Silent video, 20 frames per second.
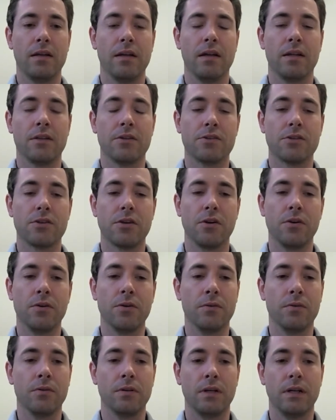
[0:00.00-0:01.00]
And
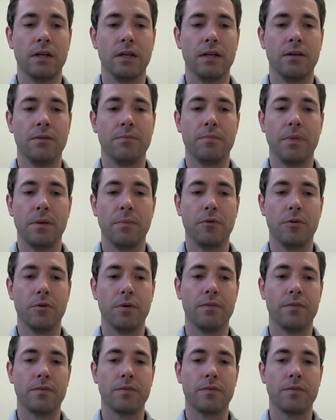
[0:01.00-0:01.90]
so people who have